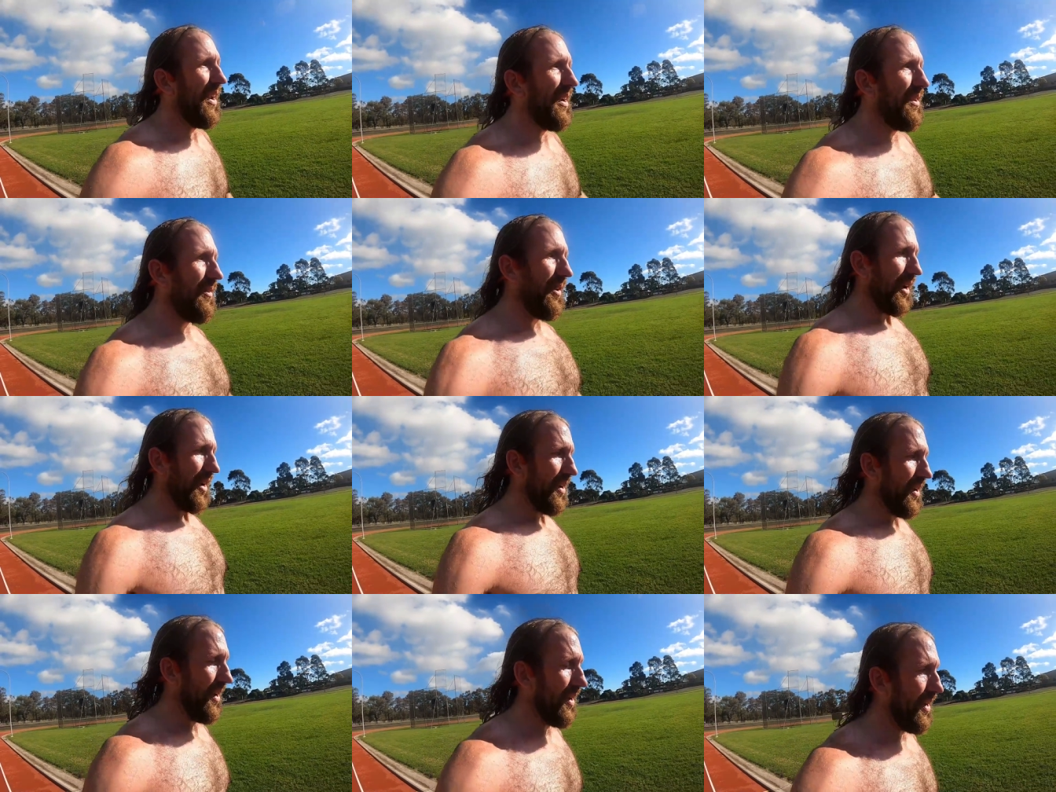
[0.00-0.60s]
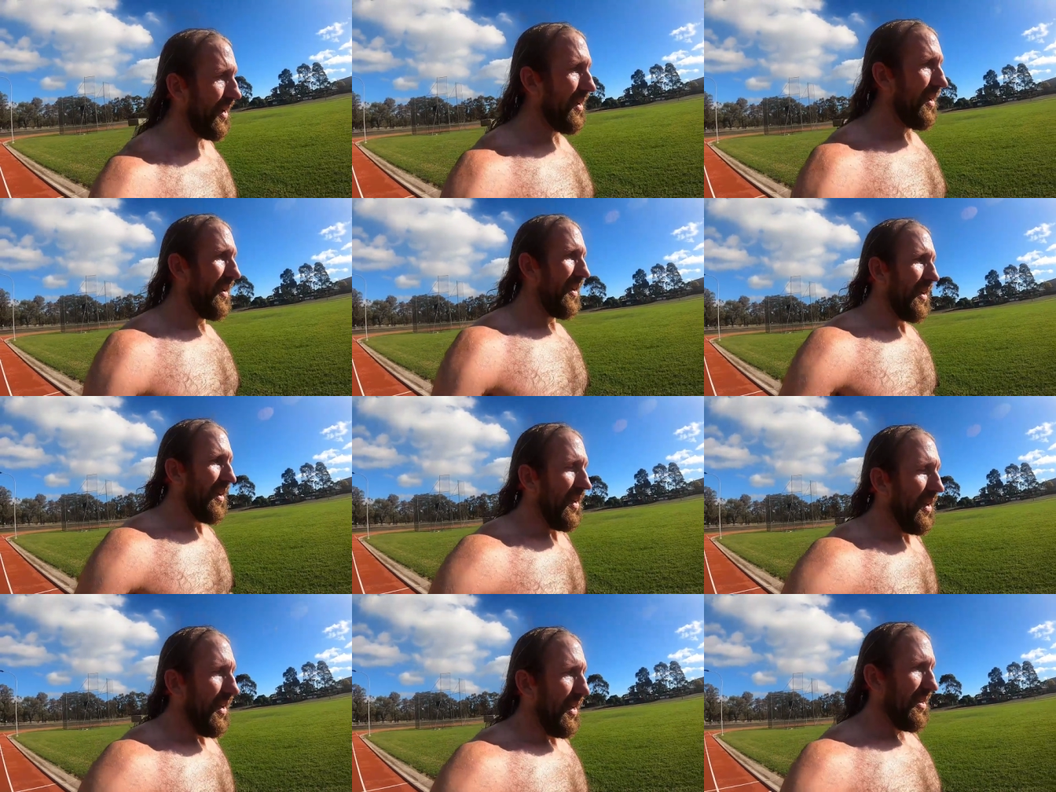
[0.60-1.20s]
Anyway,
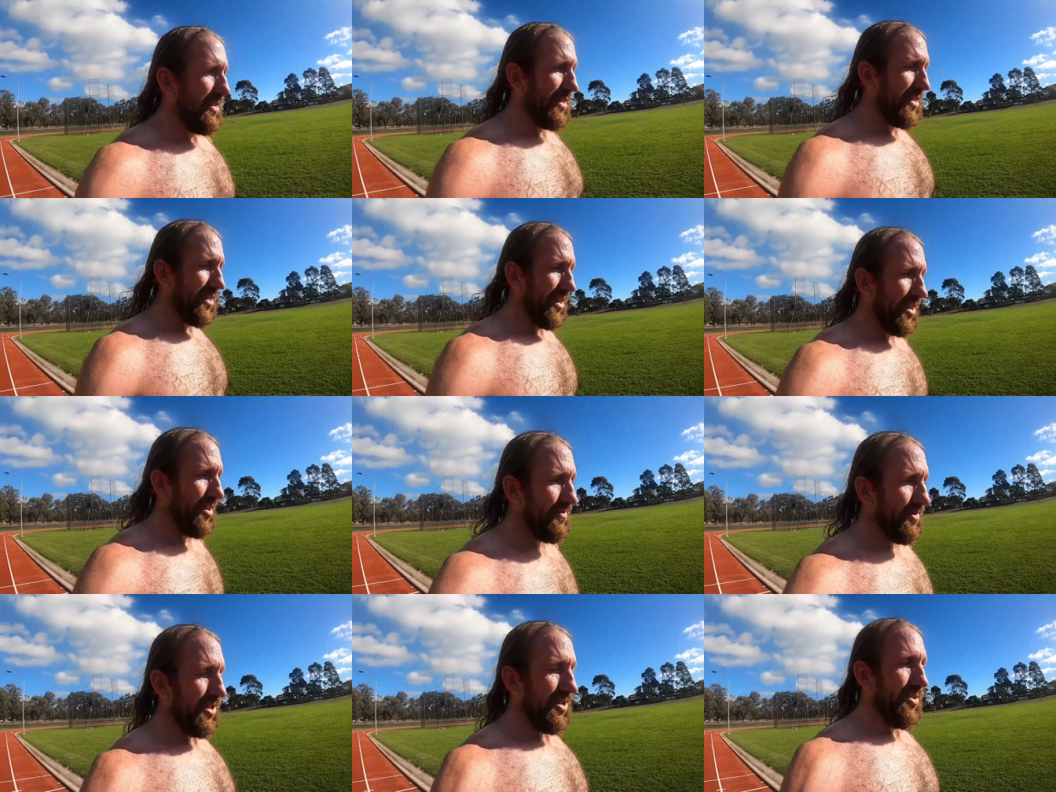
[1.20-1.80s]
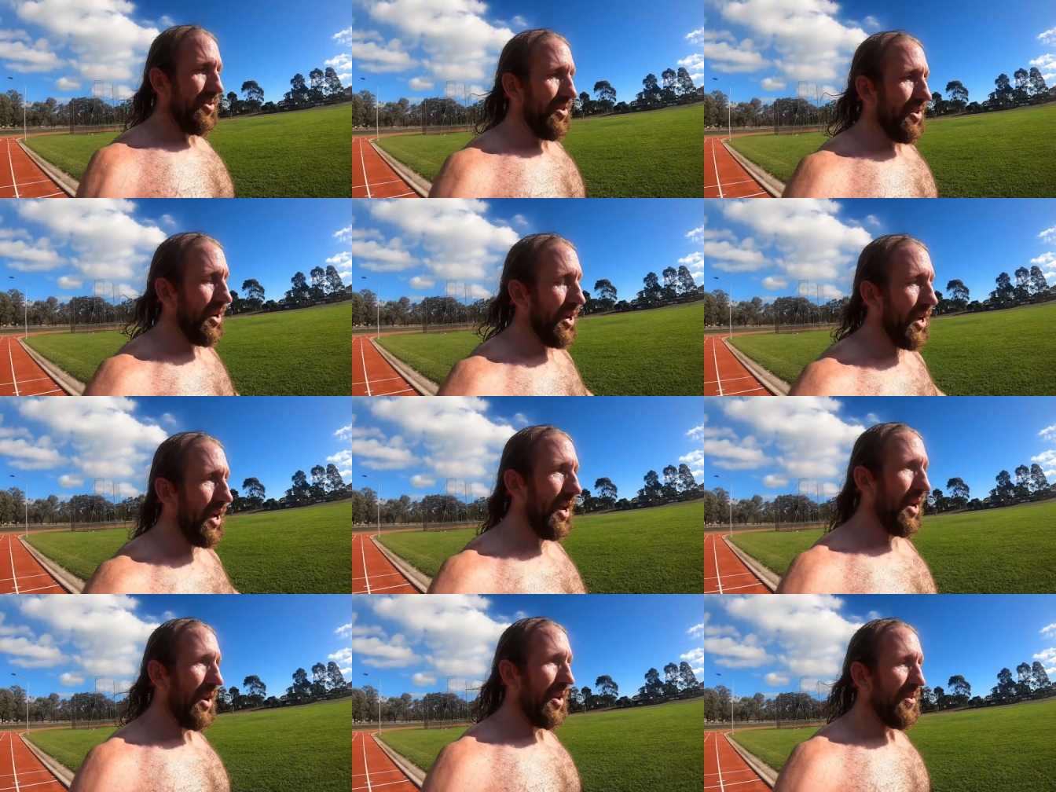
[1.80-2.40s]
it's time
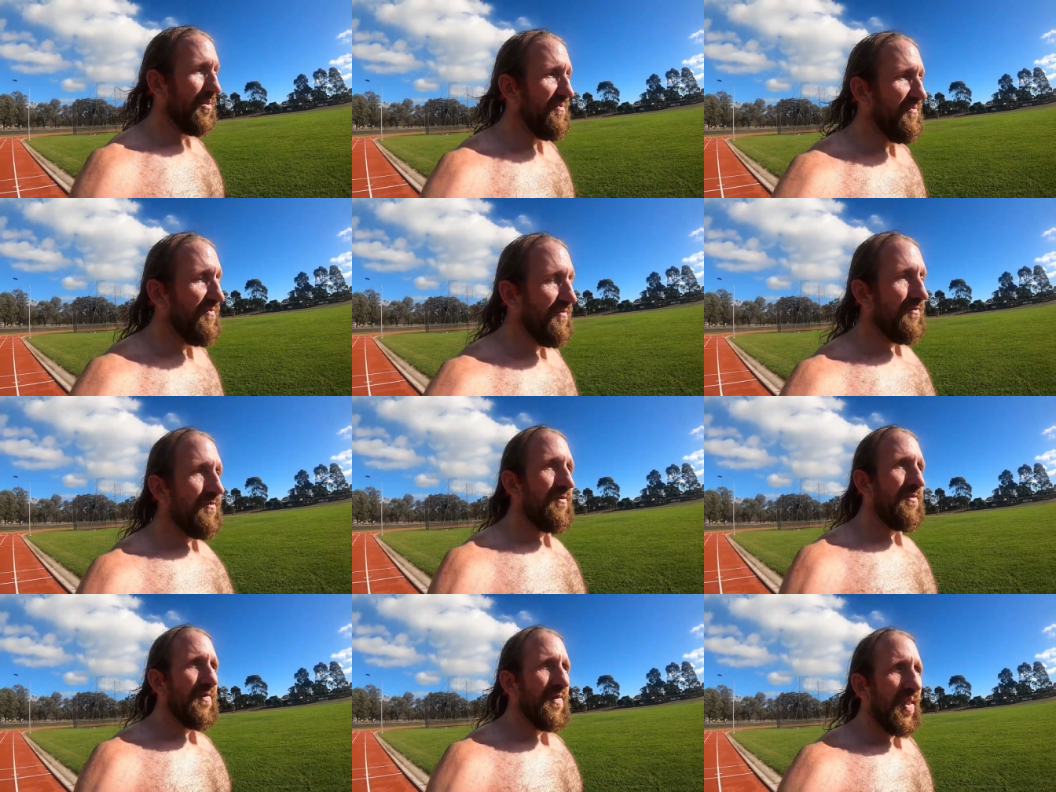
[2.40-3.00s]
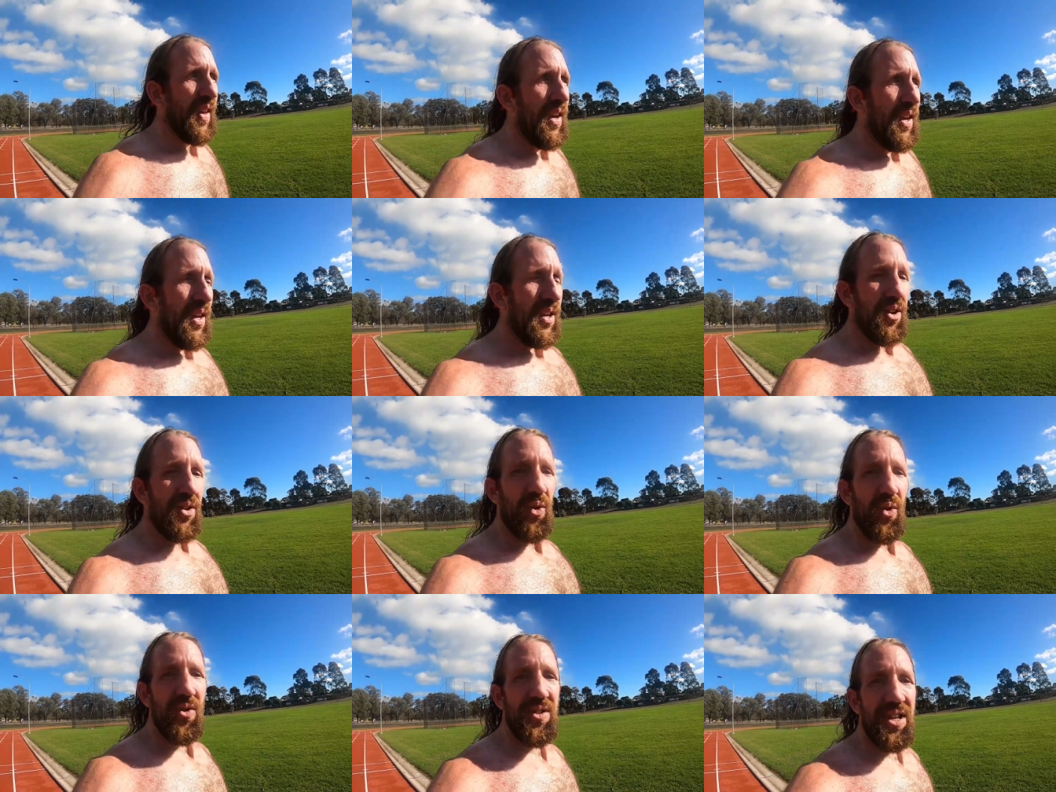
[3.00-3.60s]

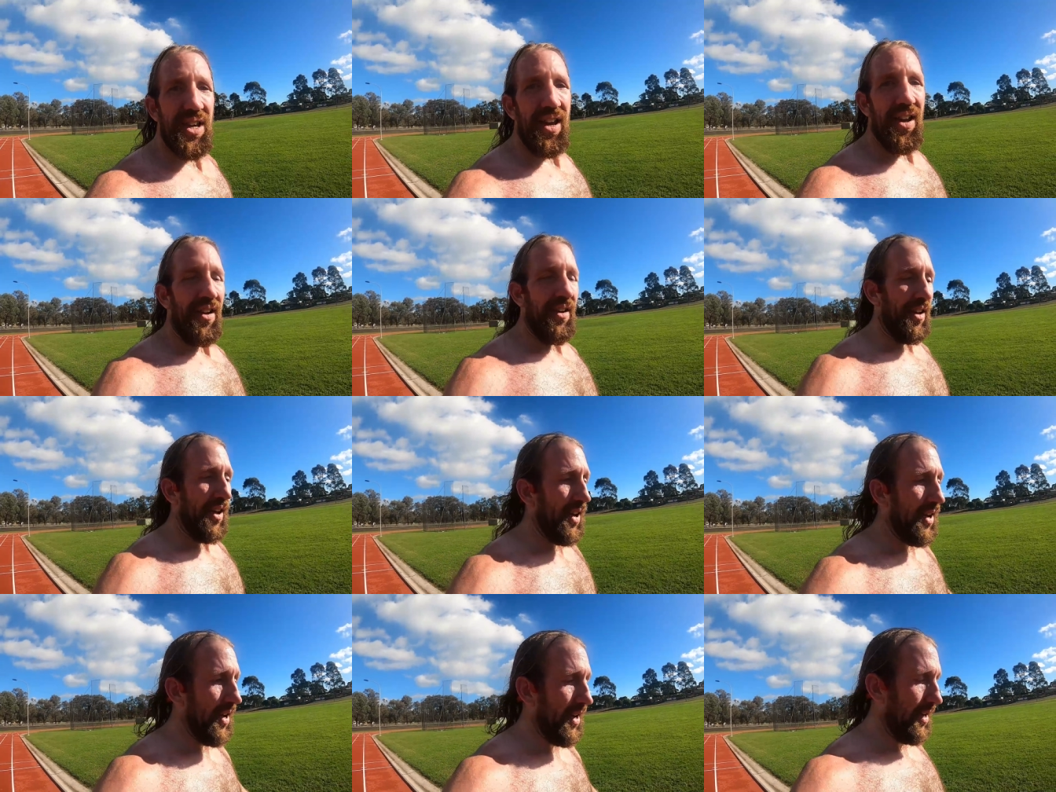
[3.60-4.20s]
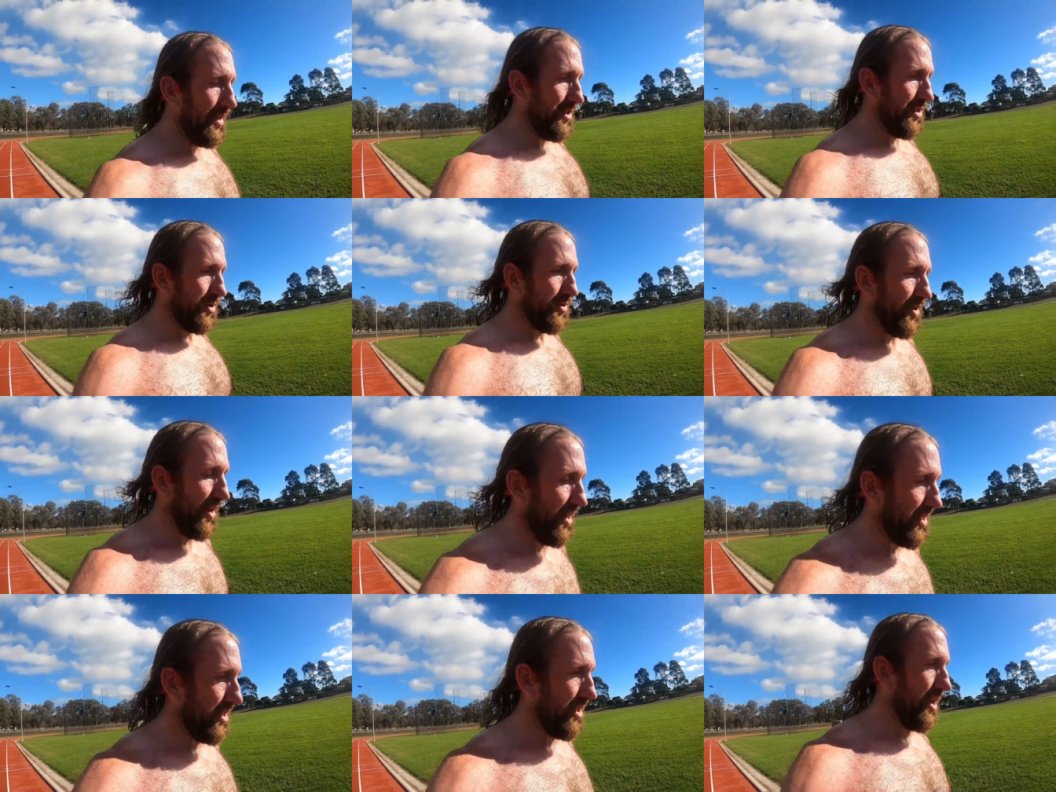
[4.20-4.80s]
to cool down and
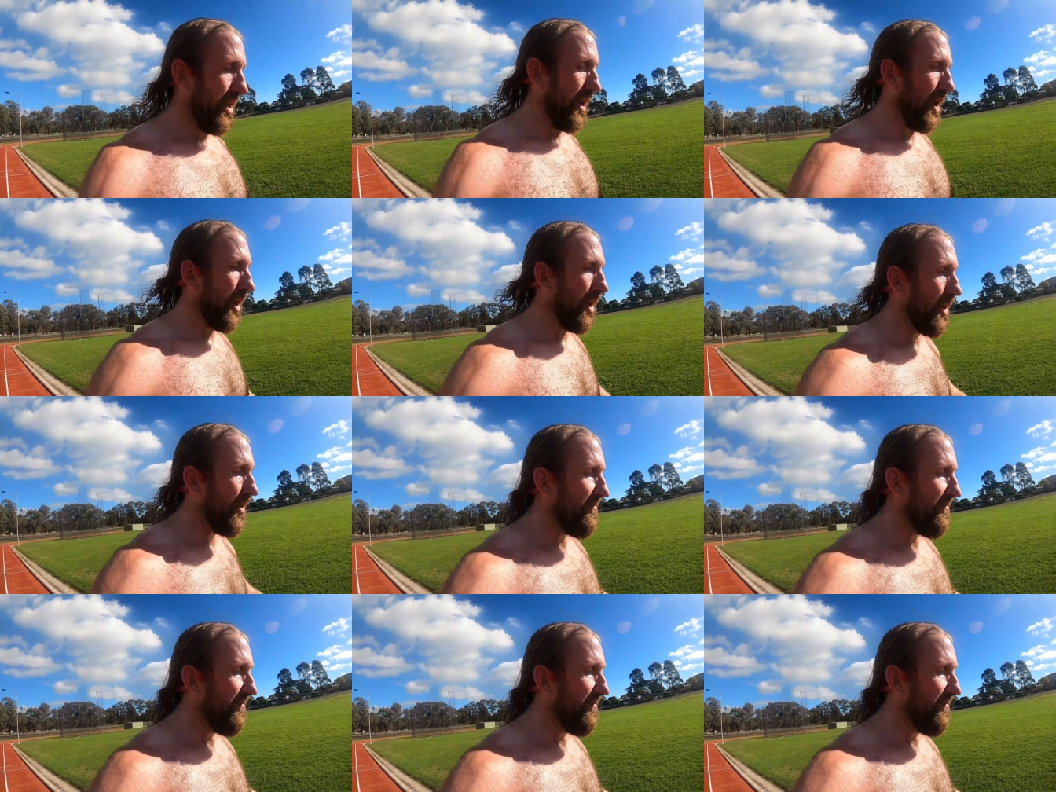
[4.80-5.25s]
stretch.